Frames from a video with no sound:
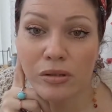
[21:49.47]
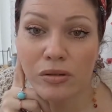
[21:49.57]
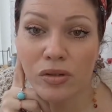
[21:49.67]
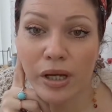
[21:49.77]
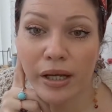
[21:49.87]

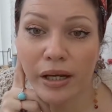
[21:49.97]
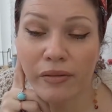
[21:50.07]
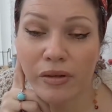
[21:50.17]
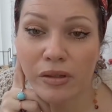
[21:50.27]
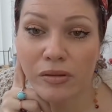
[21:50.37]
JR
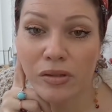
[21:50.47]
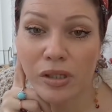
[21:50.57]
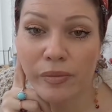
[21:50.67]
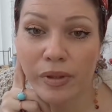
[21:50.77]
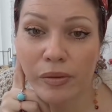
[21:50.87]
and she
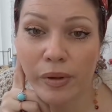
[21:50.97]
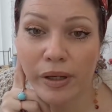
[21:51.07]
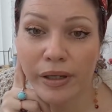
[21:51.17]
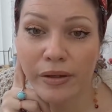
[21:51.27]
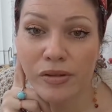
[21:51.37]
in the White
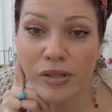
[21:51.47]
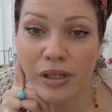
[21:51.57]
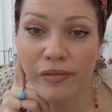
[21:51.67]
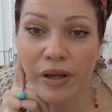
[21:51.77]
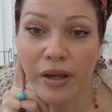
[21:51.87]
House
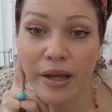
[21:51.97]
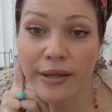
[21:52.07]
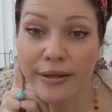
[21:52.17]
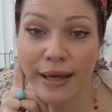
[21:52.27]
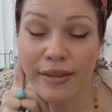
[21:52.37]
together.
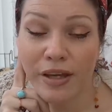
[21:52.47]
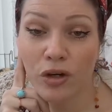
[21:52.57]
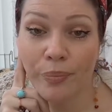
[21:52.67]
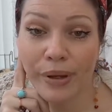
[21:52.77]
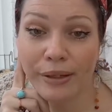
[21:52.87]
Yeah, they
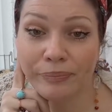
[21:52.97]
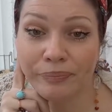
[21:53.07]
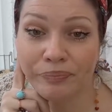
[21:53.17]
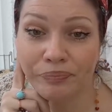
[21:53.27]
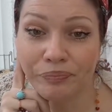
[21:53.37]
could be.
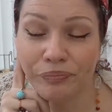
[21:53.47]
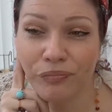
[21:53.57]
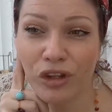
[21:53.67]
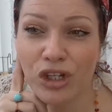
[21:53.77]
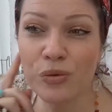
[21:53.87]

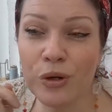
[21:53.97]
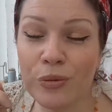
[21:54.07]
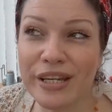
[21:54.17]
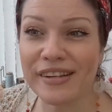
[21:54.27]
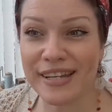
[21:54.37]
And you always get
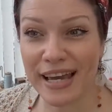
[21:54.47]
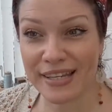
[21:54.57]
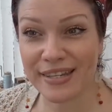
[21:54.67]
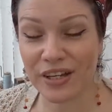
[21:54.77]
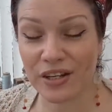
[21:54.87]
the desk,
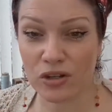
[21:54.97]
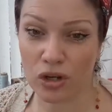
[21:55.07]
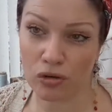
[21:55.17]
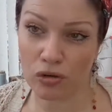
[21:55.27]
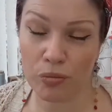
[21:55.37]
and
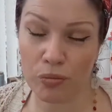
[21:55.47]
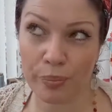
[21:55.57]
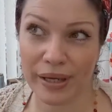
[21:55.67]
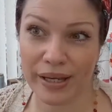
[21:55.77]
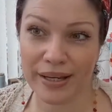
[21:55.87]
Donald Trump
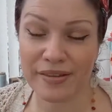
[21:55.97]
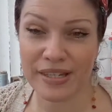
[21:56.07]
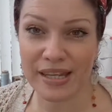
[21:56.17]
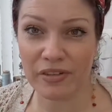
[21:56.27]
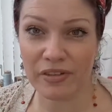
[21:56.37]
picked
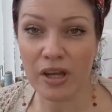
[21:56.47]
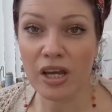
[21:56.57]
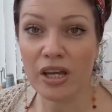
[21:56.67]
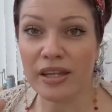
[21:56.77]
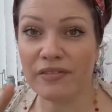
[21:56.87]

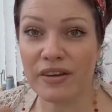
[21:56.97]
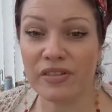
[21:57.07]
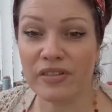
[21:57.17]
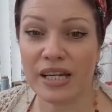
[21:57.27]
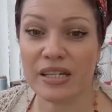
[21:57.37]
they have 7
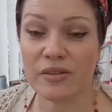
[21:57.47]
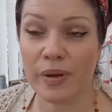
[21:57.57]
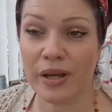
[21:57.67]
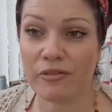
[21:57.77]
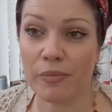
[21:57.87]
desks to
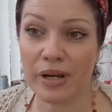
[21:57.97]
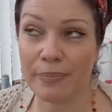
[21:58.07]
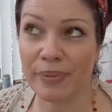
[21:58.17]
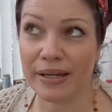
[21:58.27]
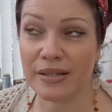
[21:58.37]
pick from, and he
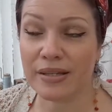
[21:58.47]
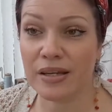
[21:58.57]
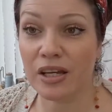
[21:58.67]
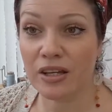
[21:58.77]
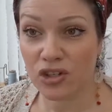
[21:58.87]
picked
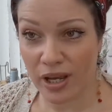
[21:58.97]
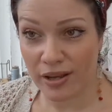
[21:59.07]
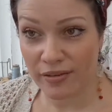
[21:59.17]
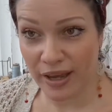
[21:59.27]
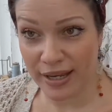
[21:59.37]

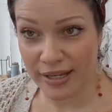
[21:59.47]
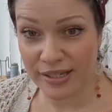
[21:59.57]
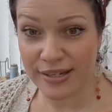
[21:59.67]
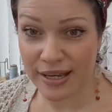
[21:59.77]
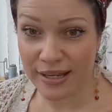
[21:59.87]
JFK's
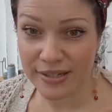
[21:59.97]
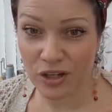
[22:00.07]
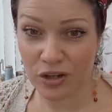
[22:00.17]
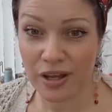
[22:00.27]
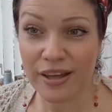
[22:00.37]
desk,
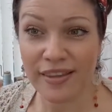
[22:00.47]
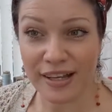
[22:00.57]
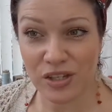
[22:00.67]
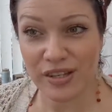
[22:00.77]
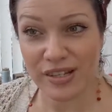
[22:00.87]
and that's
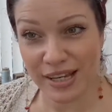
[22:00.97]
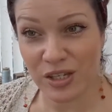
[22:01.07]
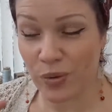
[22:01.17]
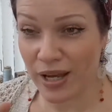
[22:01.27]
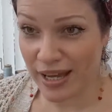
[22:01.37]
the desk
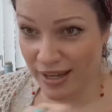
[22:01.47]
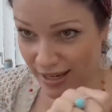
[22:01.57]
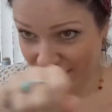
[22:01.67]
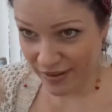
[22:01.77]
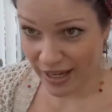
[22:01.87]
where it
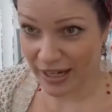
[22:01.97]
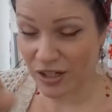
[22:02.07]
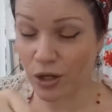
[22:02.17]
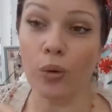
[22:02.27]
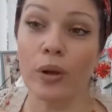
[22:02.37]
had the hidey
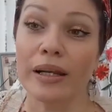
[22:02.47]
hole in it,